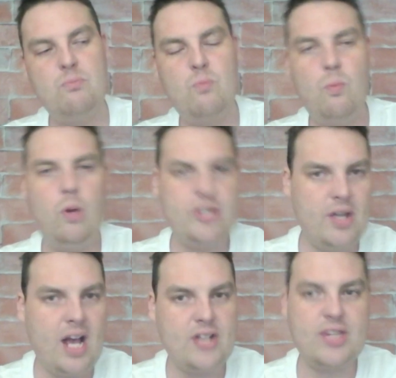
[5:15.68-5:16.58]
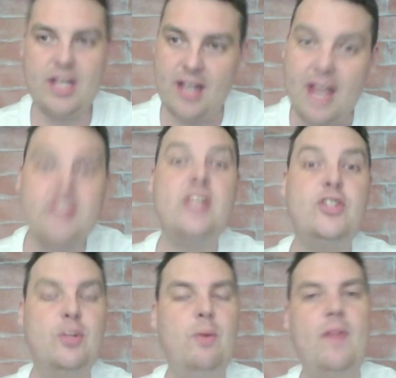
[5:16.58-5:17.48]
What do you guys think? Is he
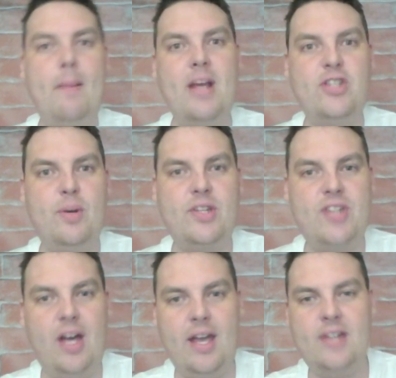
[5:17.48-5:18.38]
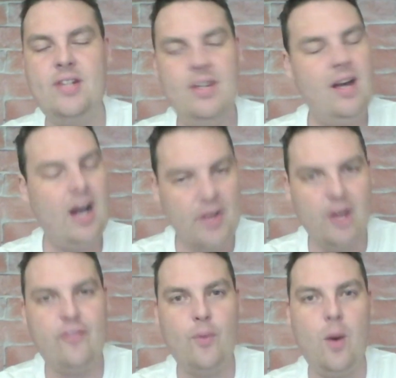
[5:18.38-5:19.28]
someone that makes you excited? I know
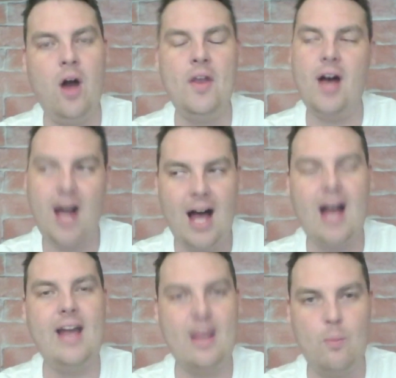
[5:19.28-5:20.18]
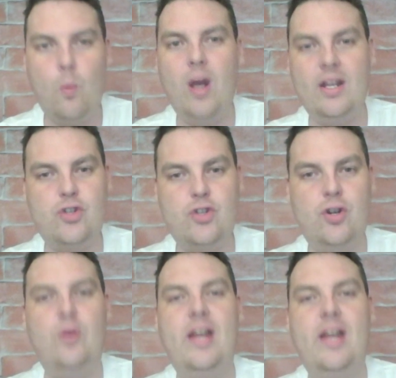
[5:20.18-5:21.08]
for one, I am well and
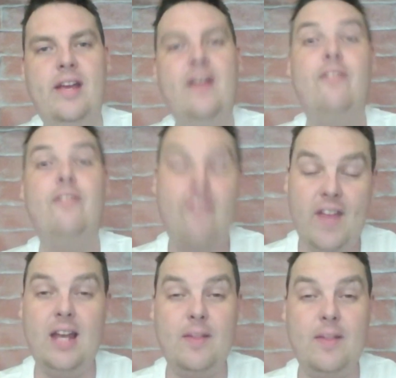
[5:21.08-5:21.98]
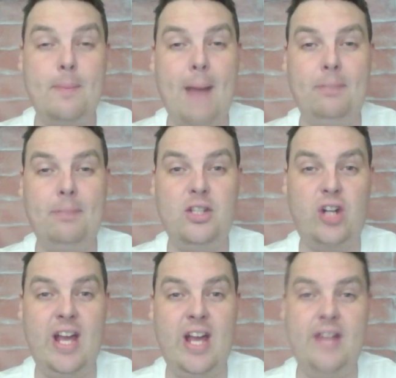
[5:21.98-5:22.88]
truly feeling the Papley
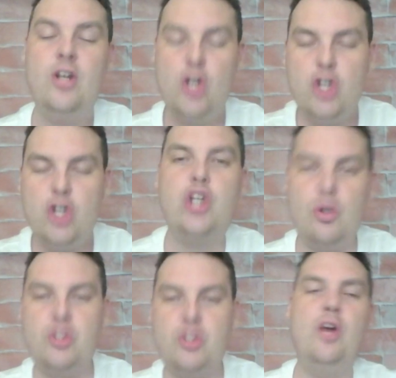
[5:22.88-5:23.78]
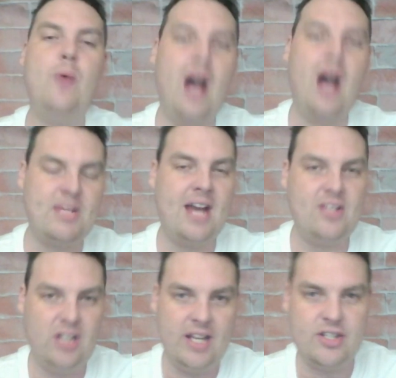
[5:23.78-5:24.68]
train. Choo-choo, I'm
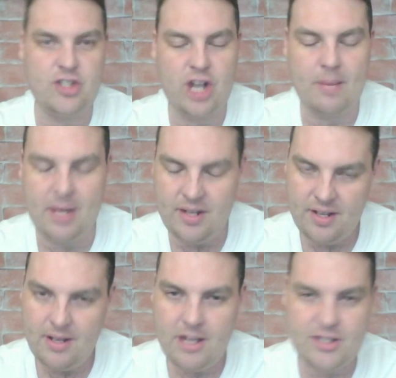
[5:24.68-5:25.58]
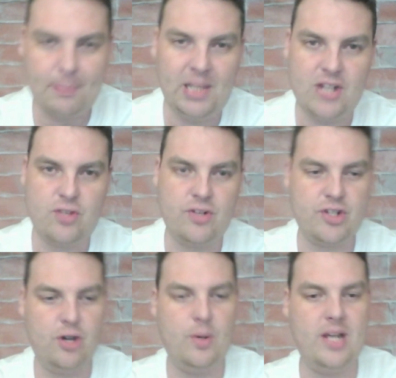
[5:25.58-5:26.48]
Dan, ladies and gentlemen. It's a pleasure as
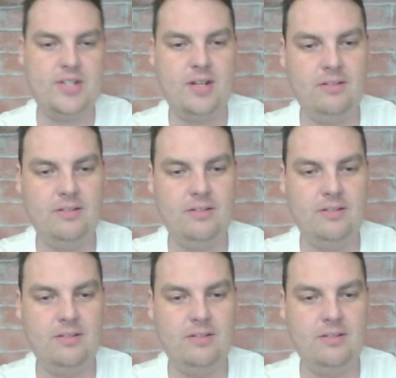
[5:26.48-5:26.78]
always.